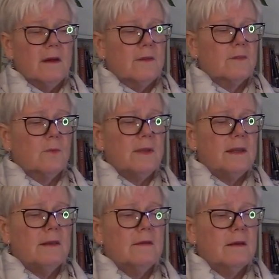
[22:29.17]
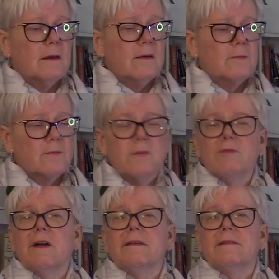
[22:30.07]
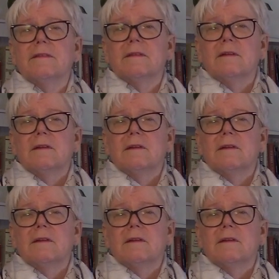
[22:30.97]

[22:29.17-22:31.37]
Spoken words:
So we need free press,